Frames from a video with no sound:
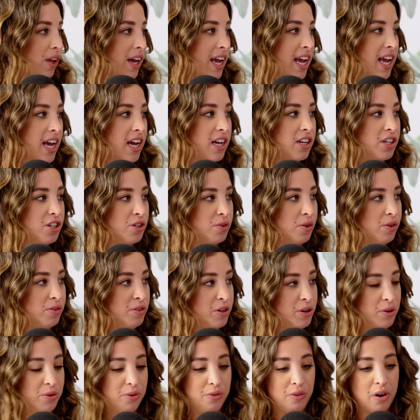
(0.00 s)
and
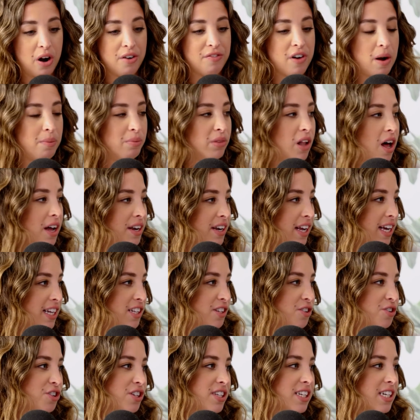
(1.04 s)
you are from London,
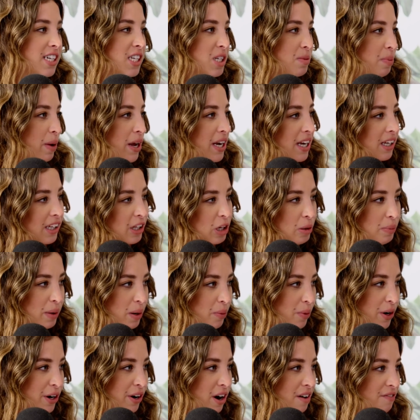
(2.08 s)
so just explaining a little
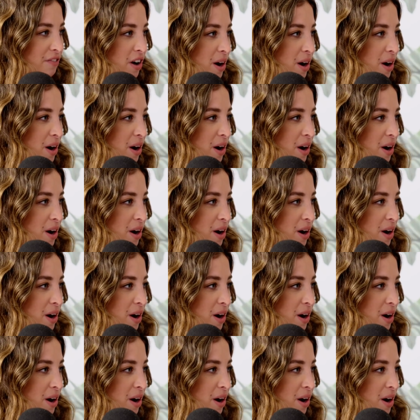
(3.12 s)
bit where you come